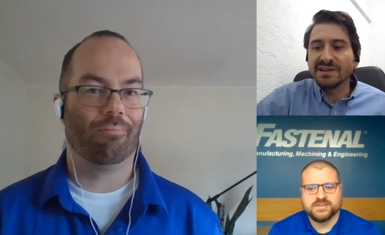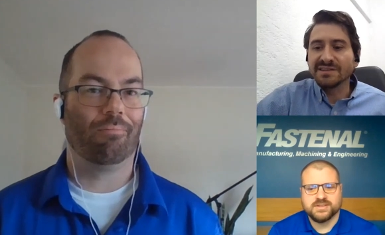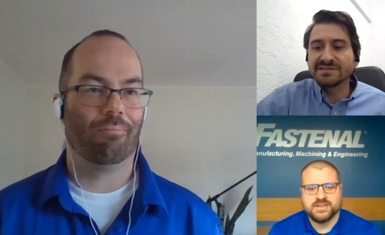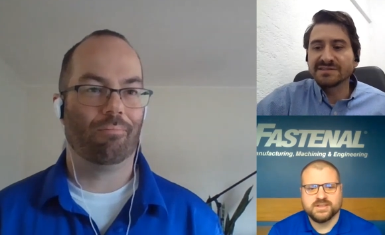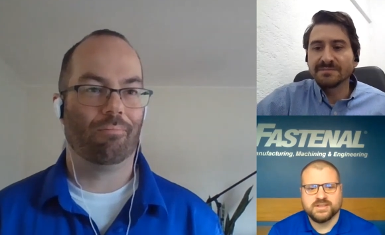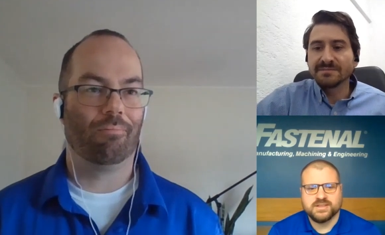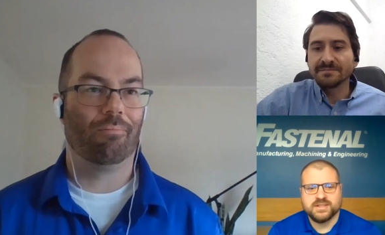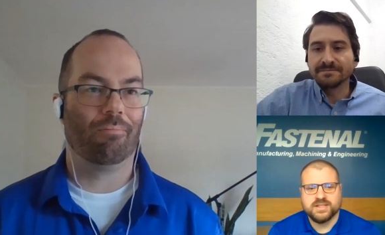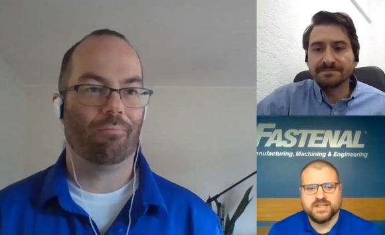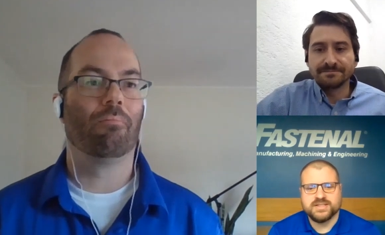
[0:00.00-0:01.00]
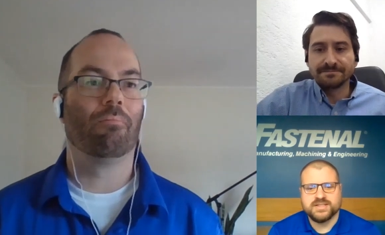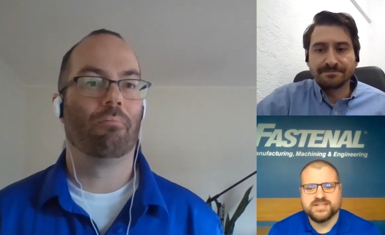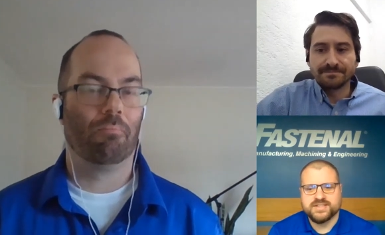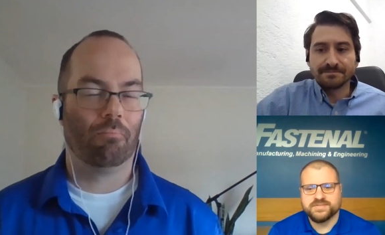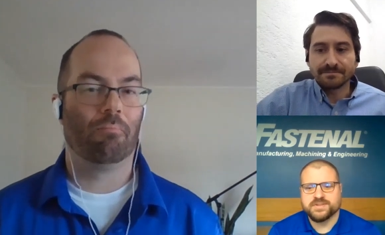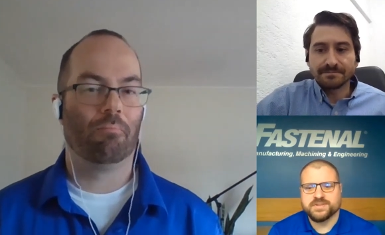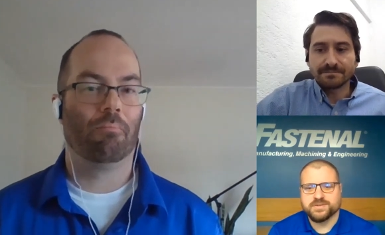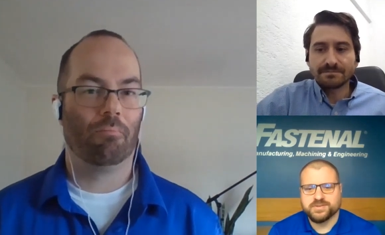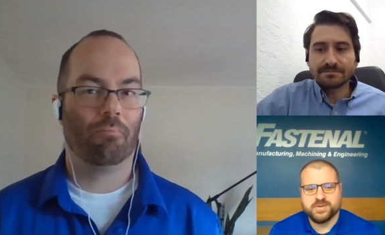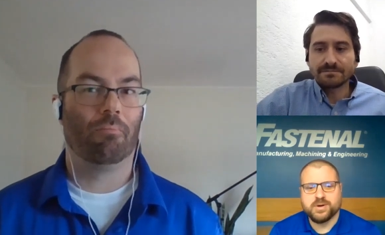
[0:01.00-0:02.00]
Speaker 1: needs
Speaker 2: it's
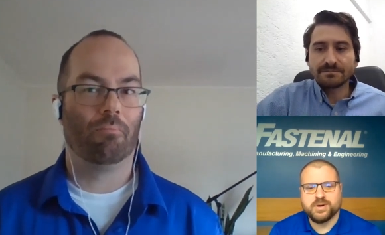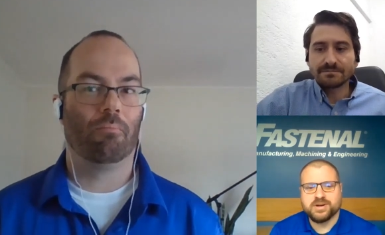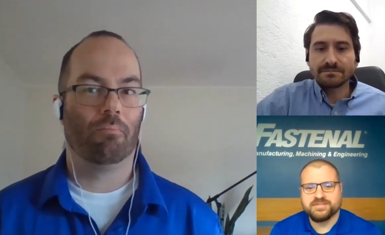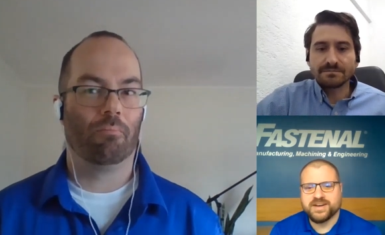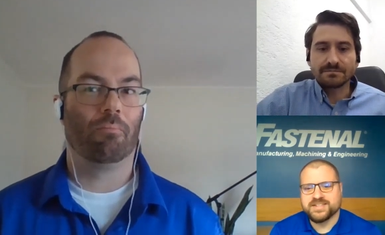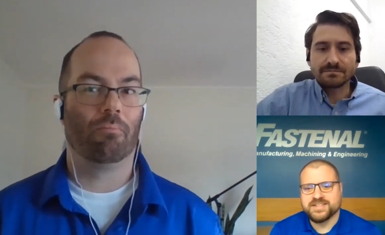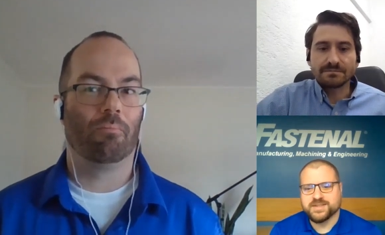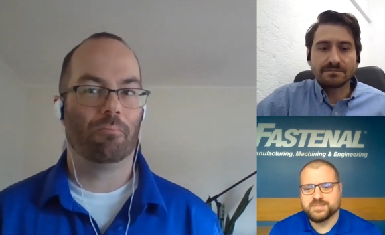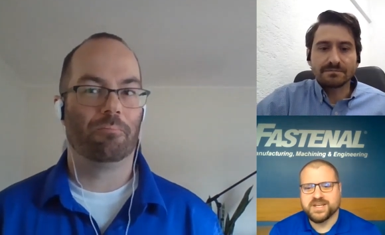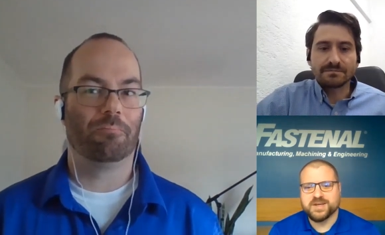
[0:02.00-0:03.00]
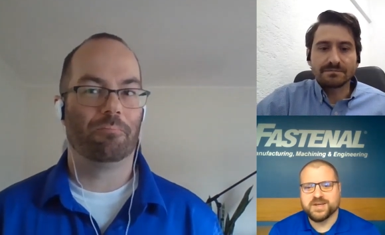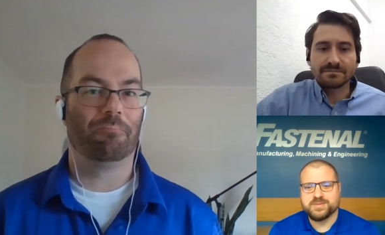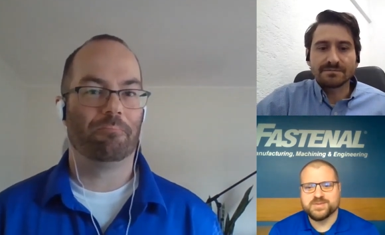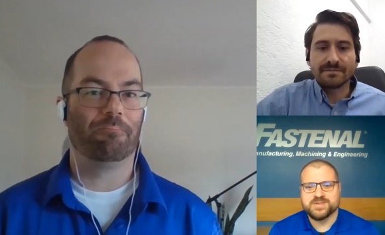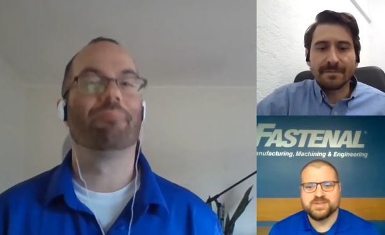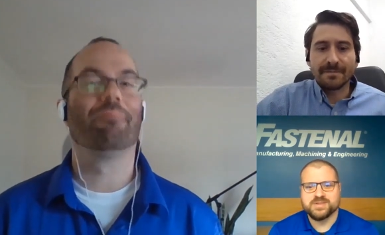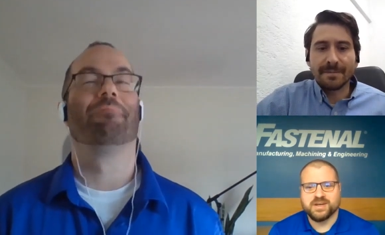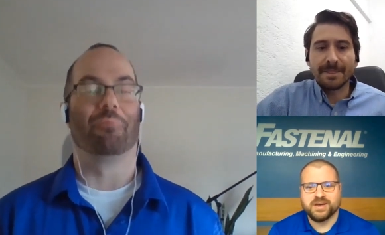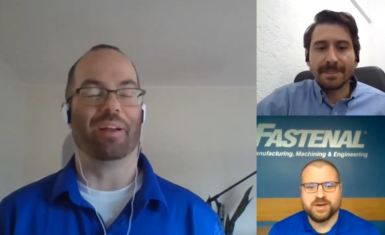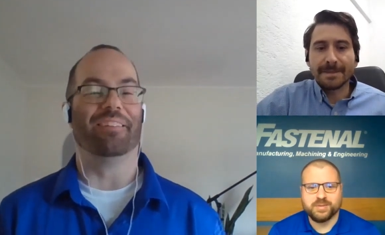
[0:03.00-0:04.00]
difficult to quantify sometimes
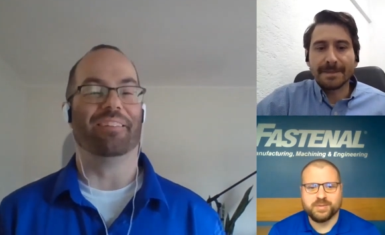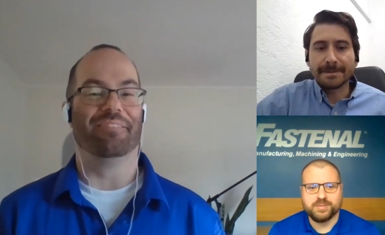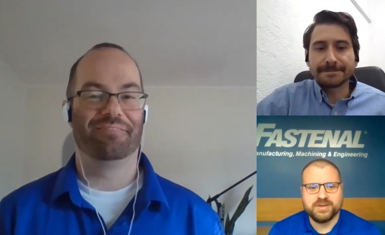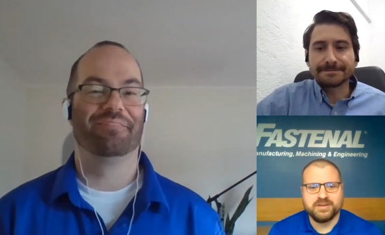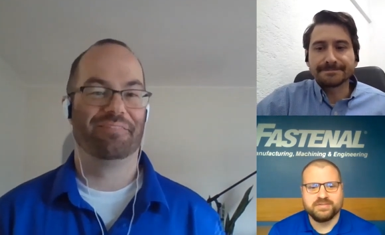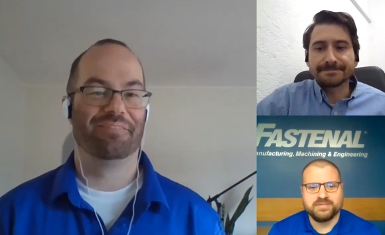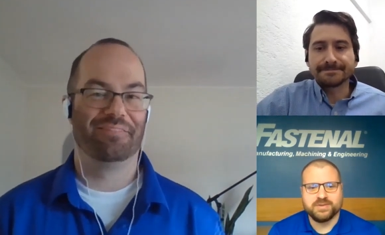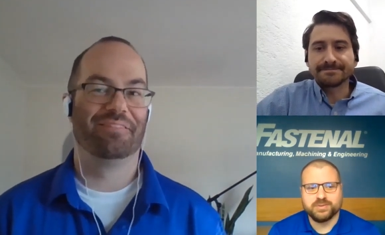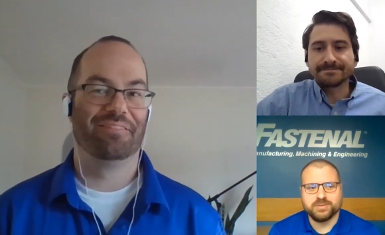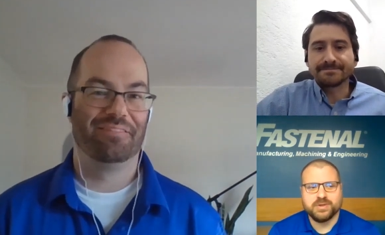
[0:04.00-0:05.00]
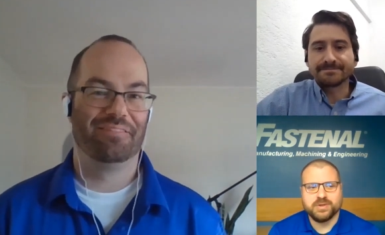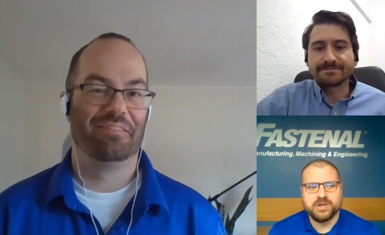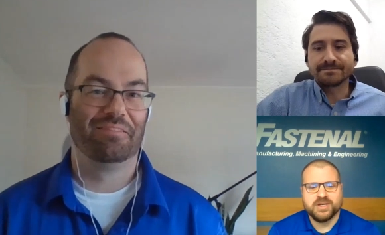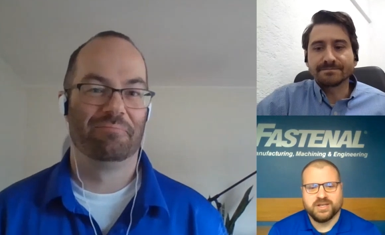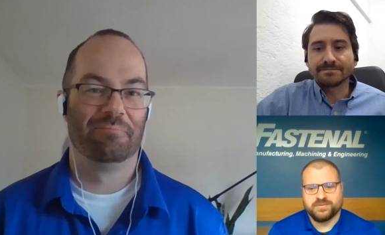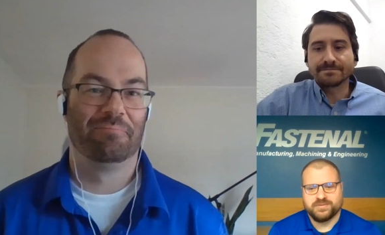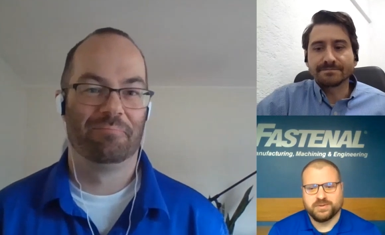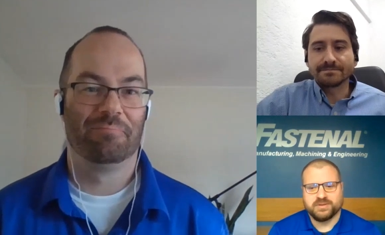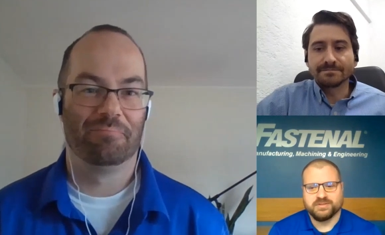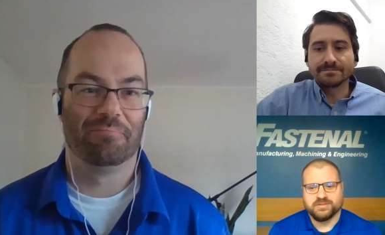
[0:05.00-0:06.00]
uh, right. Uh, if you if you
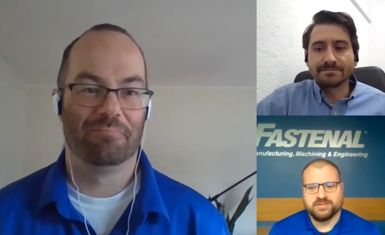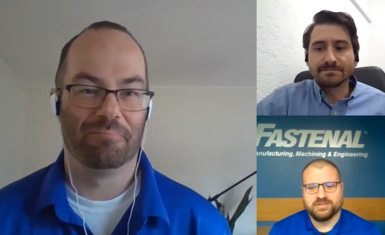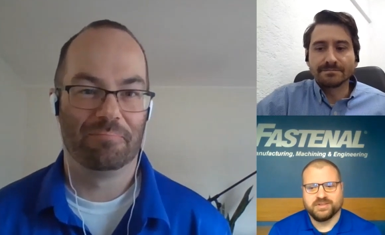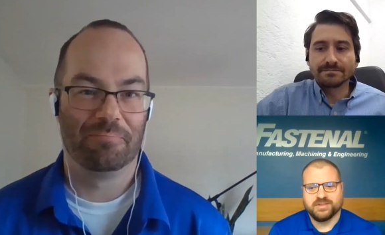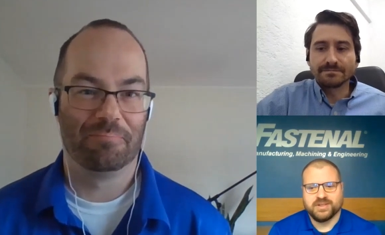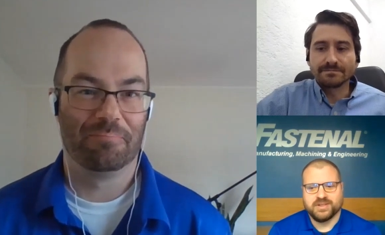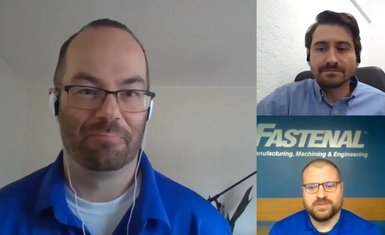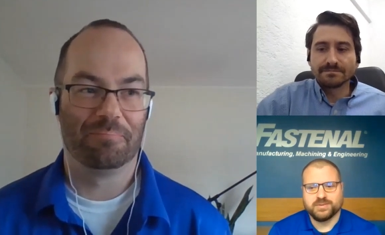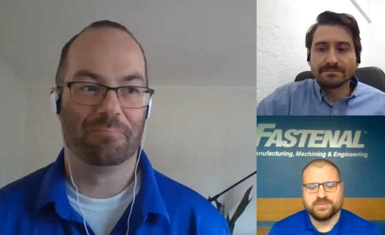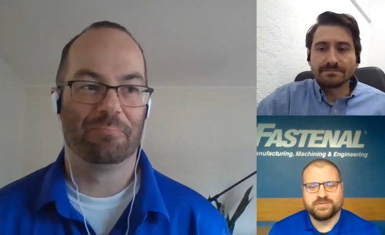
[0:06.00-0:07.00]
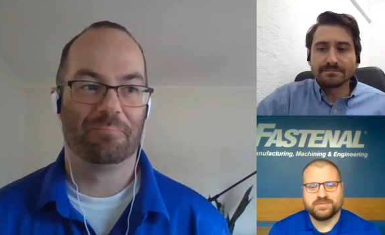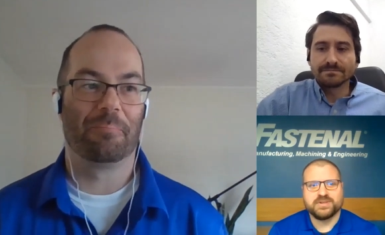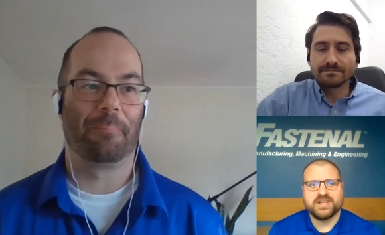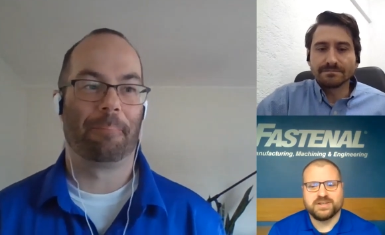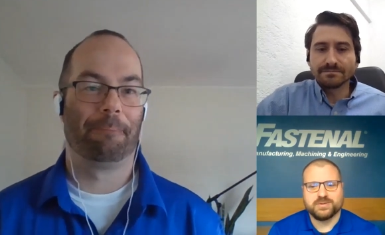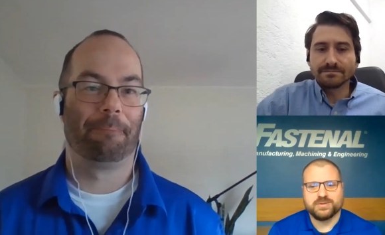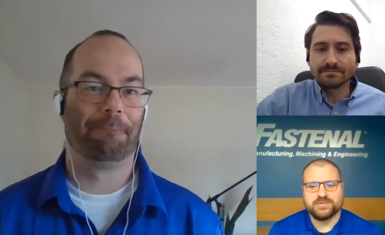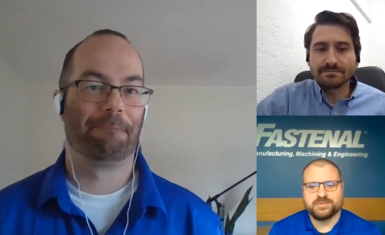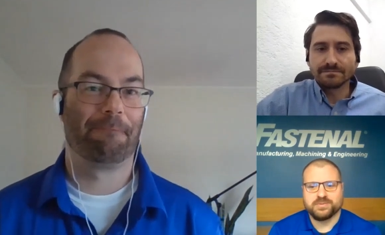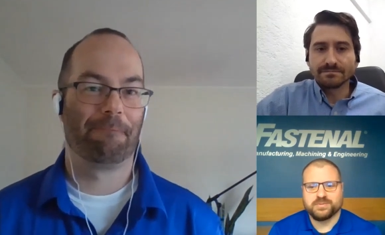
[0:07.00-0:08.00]
can if you feel like
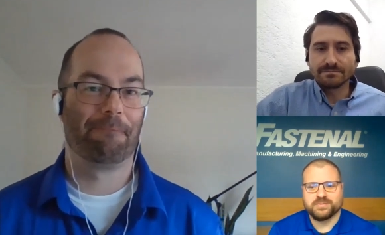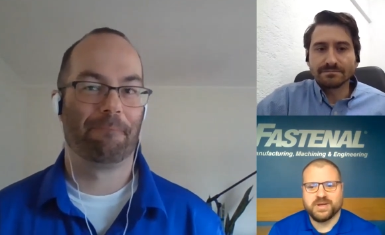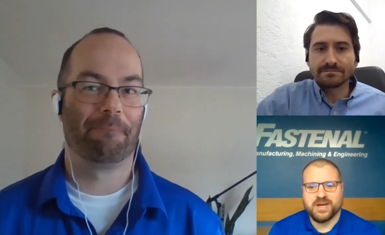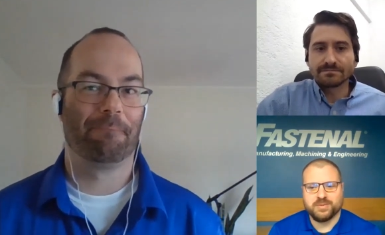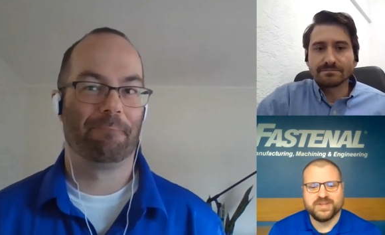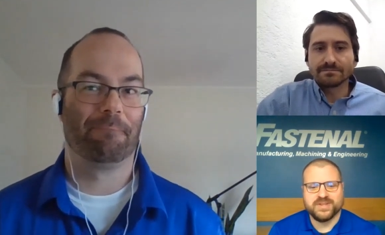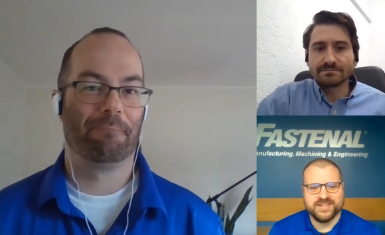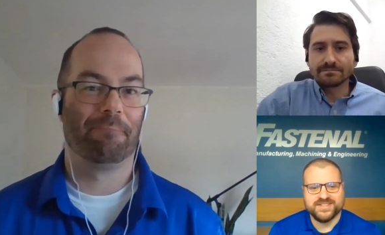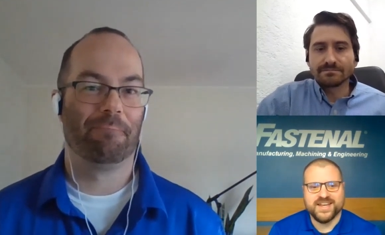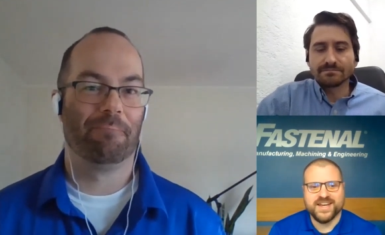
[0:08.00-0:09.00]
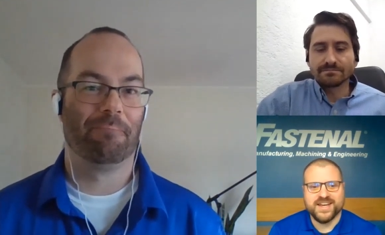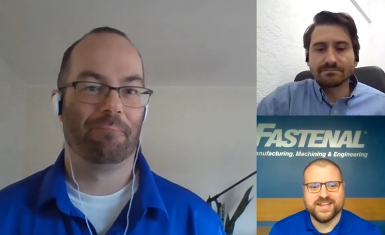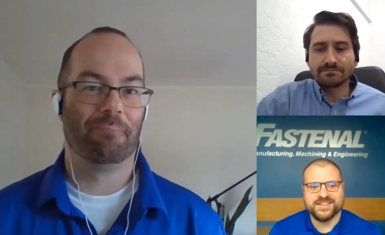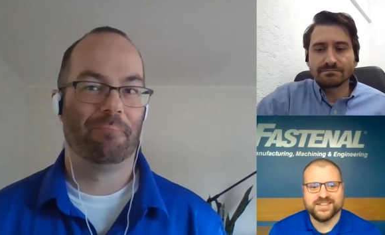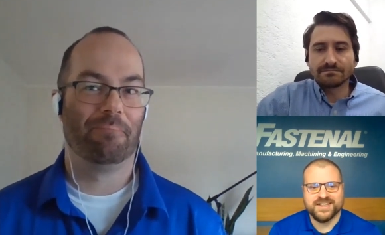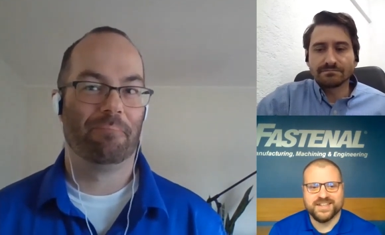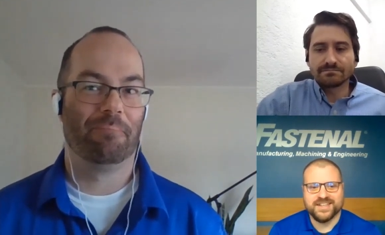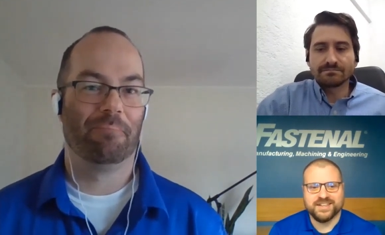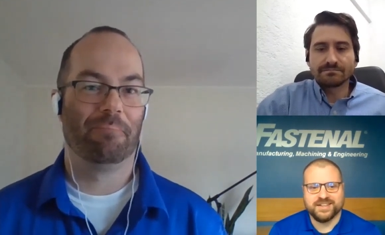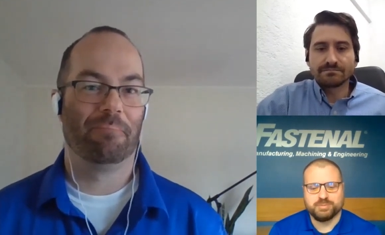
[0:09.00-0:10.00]
you've helped the design
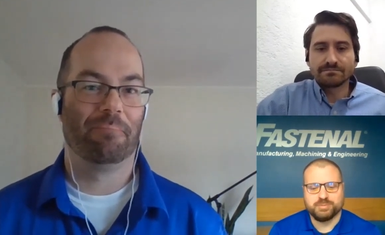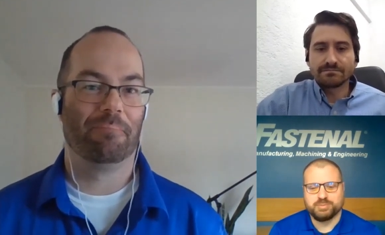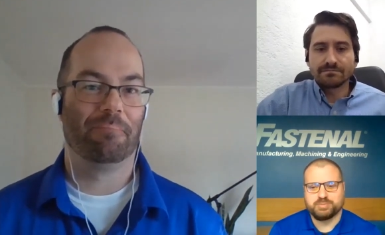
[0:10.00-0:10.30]
in,